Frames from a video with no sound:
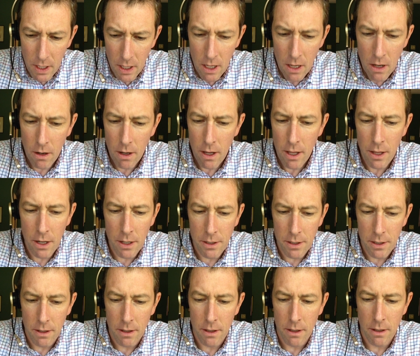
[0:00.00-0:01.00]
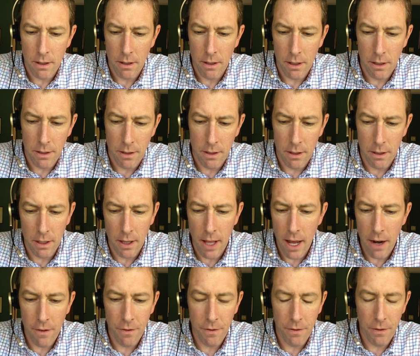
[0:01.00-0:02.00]
you know, there's, there's, there's, a
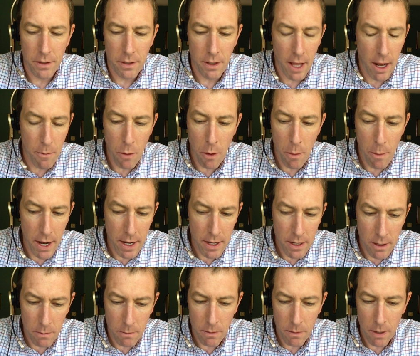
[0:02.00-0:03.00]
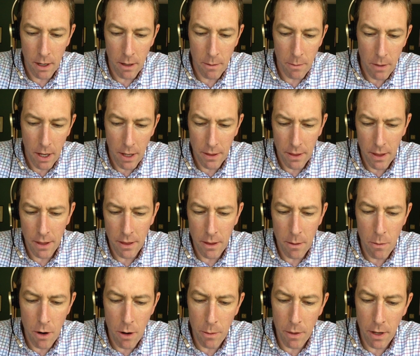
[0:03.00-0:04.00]
lot of, there's a lot of momentum um, at, at
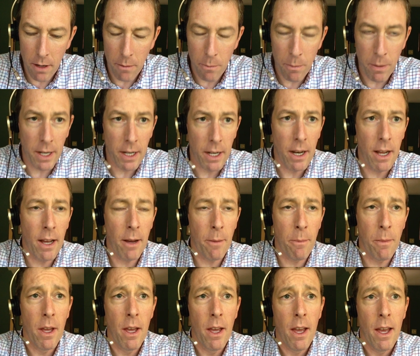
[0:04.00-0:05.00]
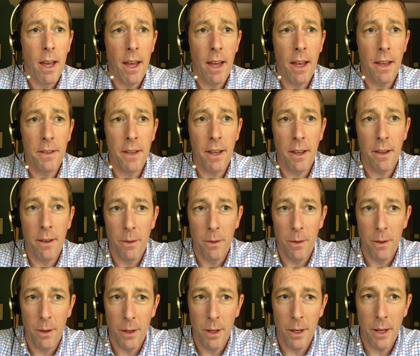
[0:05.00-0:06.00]
the moment, but um, as I,
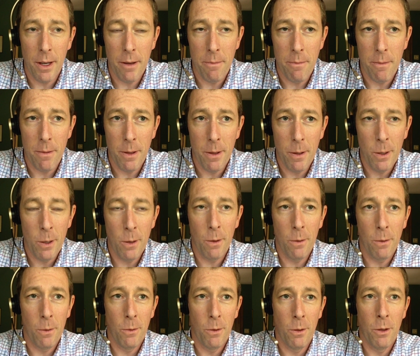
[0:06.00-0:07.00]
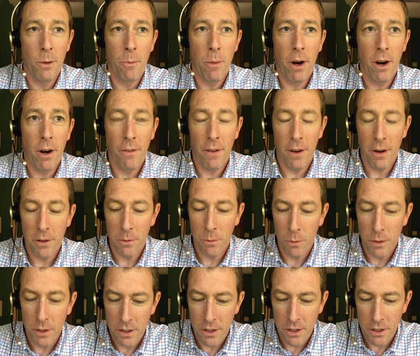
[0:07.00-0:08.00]
um, you know, paraphrase
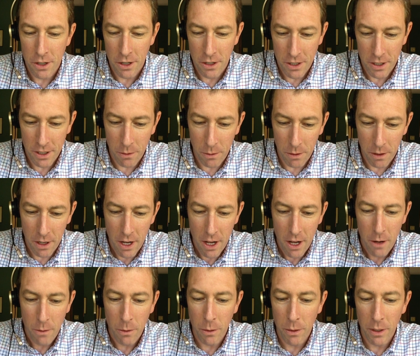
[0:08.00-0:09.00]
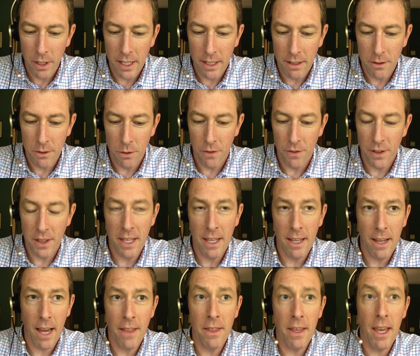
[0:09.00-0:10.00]
Winston Churchill, we're, we're really sort of at
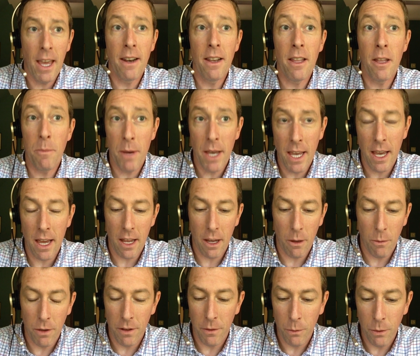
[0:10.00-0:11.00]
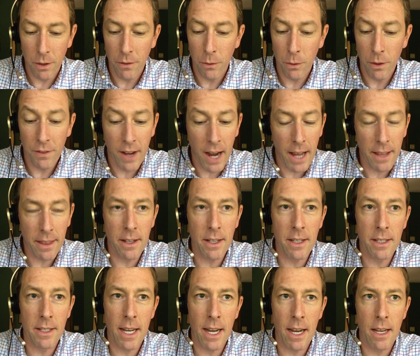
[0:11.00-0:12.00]
the at the end of the beginning. We've, we've, we've got the
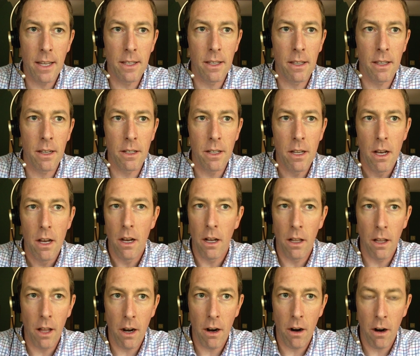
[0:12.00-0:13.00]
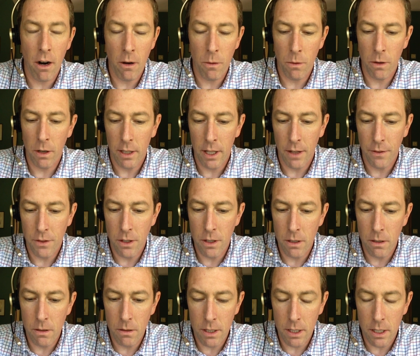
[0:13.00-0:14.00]
designs, and there's a lot of hard work left to
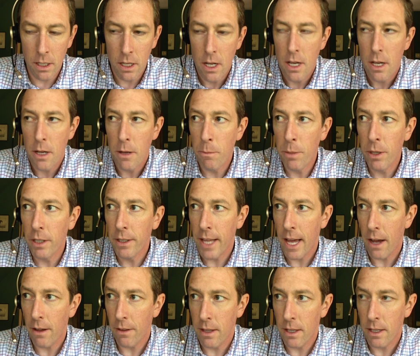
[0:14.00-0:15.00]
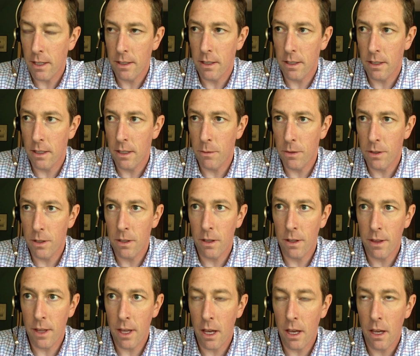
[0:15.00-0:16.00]
do to build out these systems so
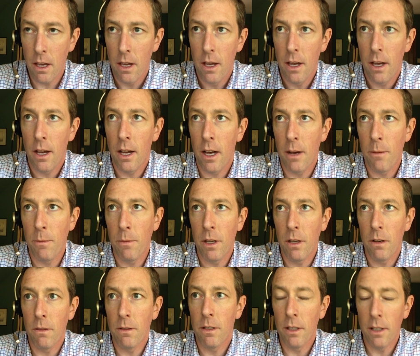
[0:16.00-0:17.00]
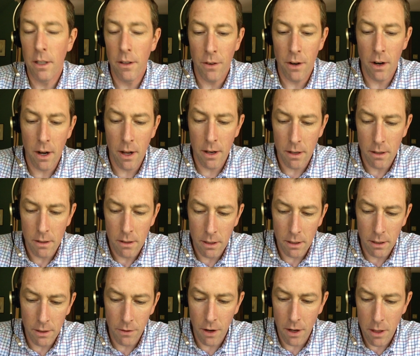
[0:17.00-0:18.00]
that they um, you know deliver on
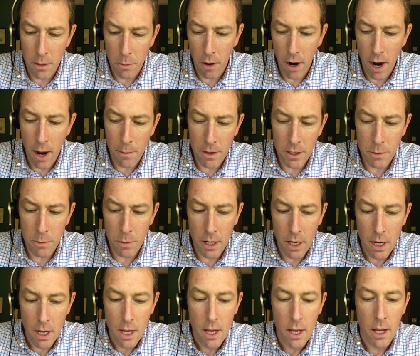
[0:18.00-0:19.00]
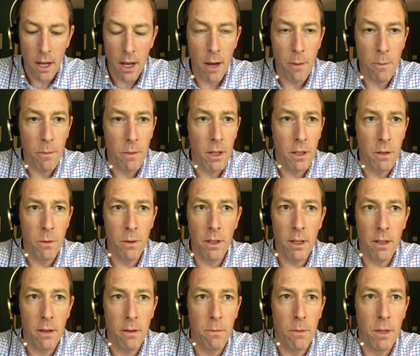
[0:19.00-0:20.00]
deliver on the promise. But um, it
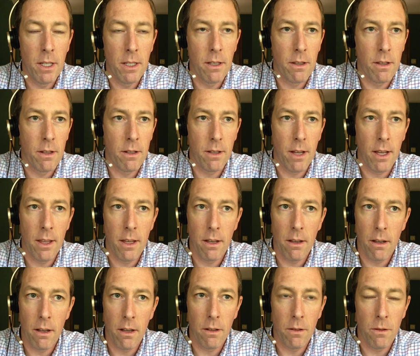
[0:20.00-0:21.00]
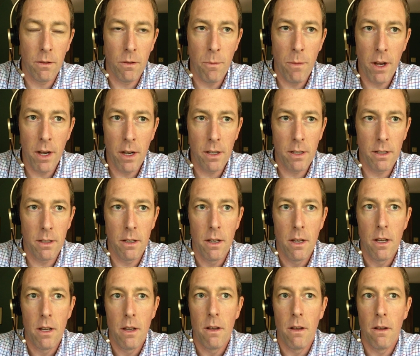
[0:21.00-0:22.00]
really means that there's I think a tremendous
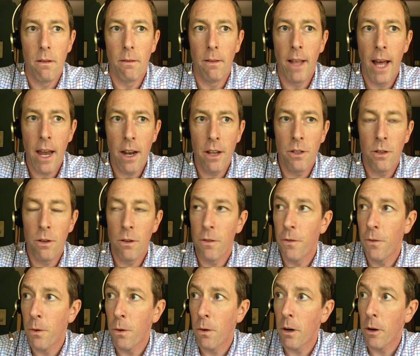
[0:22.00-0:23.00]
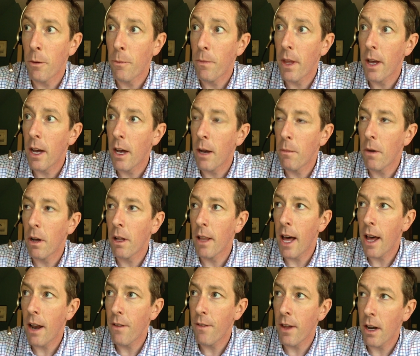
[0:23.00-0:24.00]
latitude for um, a
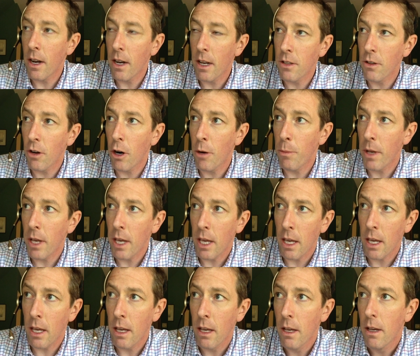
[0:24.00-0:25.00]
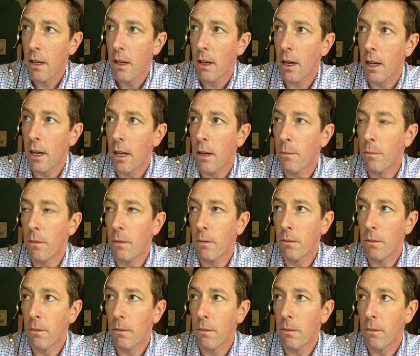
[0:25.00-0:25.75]
lot of entities, ARPA-E. Um,